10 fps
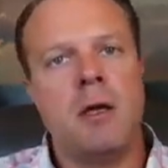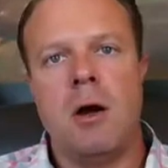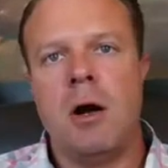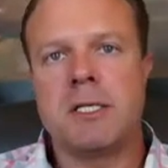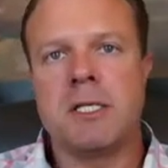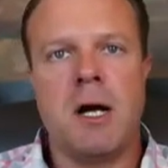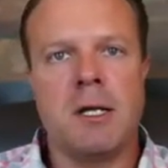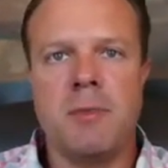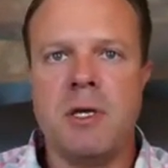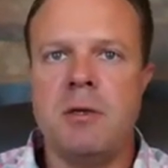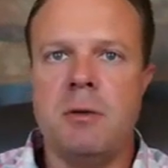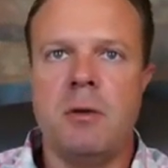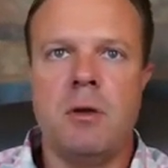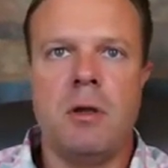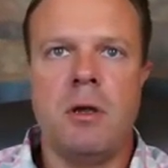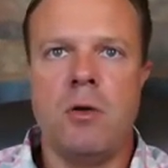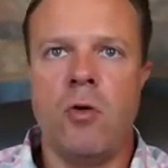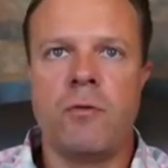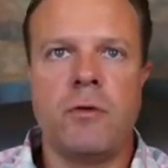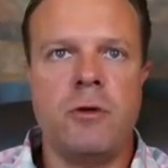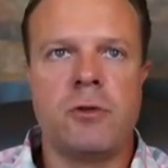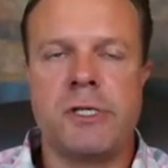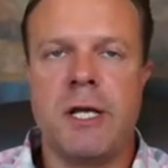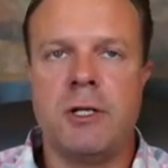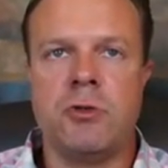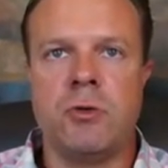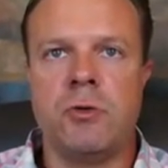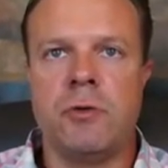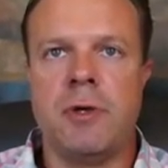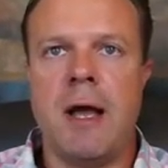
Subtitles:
autonomy over your schedule,